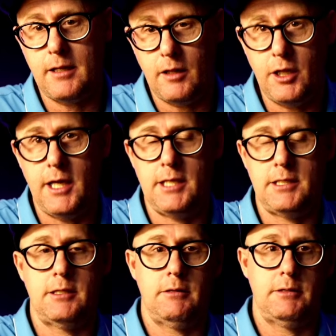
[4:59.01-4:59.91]

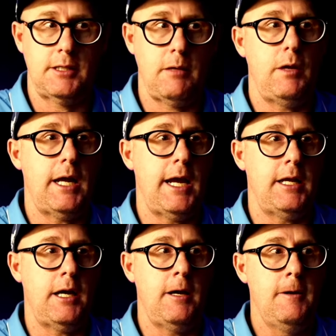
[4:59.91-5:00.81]
this
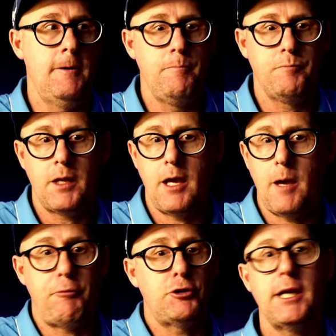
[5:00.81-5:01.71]
simulator a
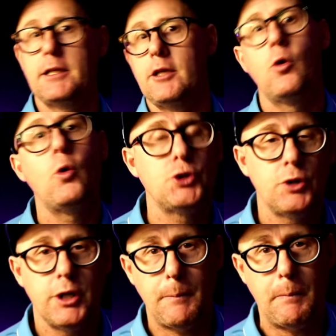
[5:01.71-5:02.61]
projected course you're
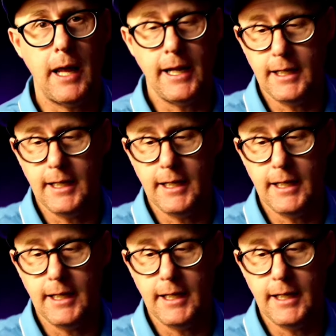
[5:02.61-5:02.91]
going to play.